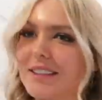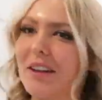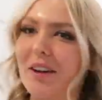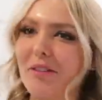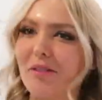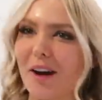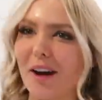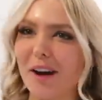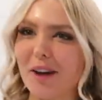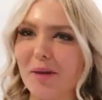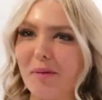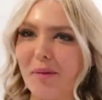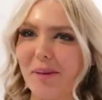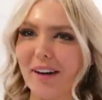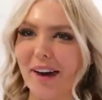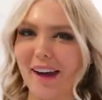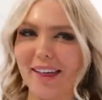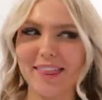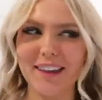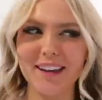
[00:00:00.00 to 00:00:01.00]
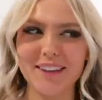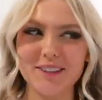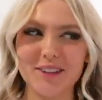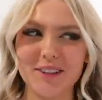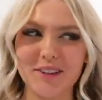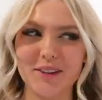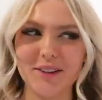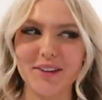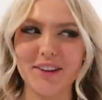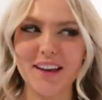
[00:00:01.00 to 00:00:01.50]
Is it a vibe? I think
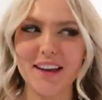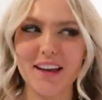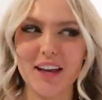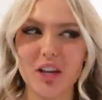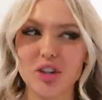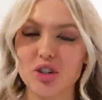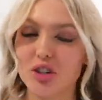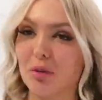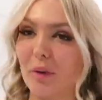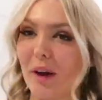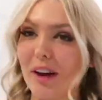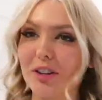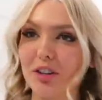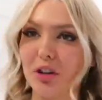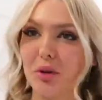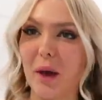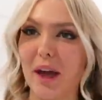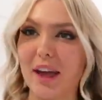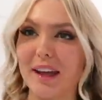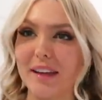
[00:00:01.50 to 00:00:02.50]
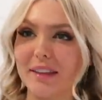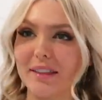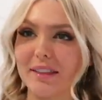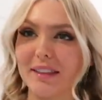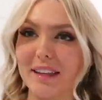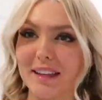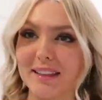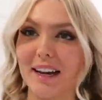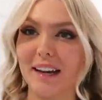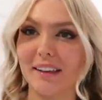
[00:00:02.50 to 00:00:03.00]
so. Do you know what? I do
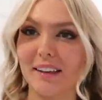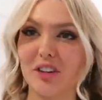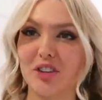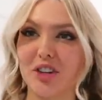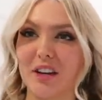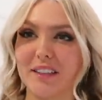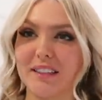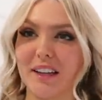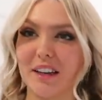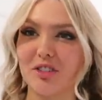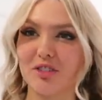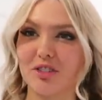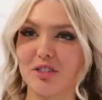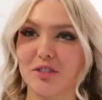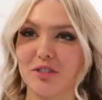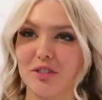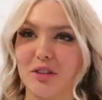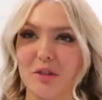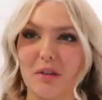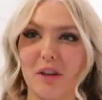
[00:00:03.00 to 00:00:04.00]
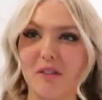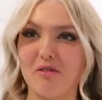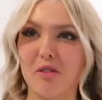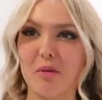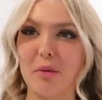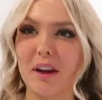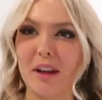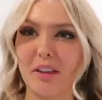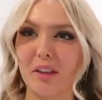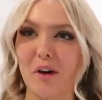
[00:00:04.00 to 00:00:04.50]
hate these eyelash extensions though. They're
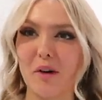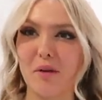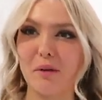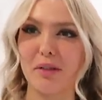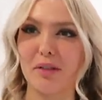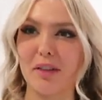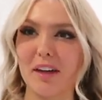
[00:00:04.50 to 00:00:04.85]
ruining the whole